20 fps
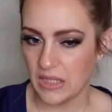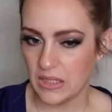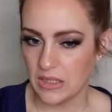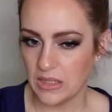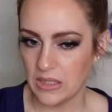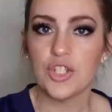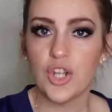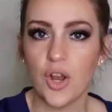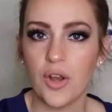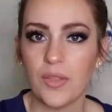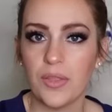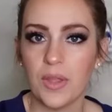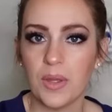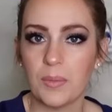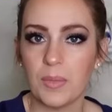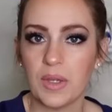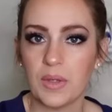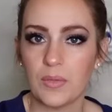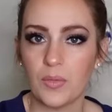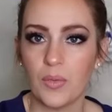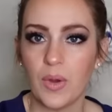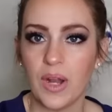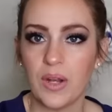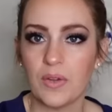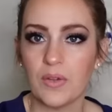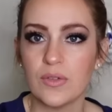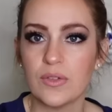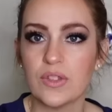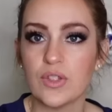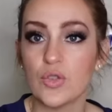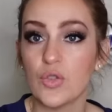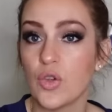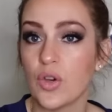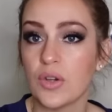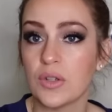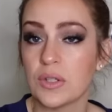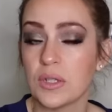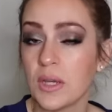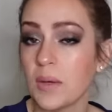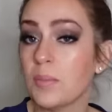Jonathan McReynolds
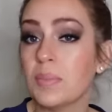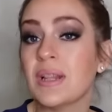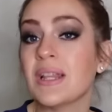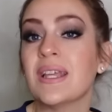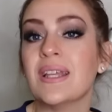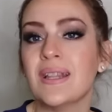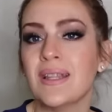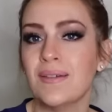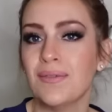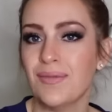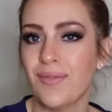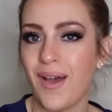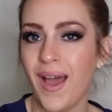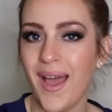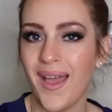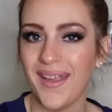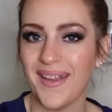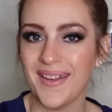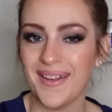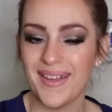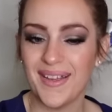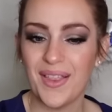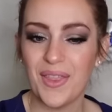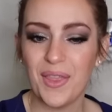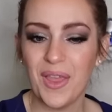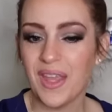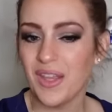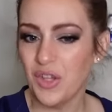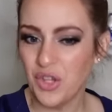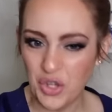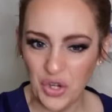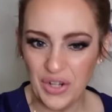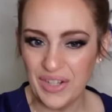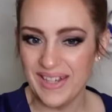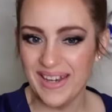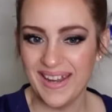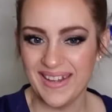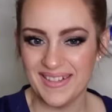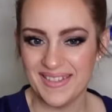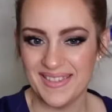looked completely fine. Thank
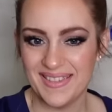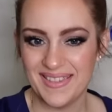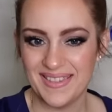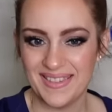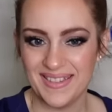goodness.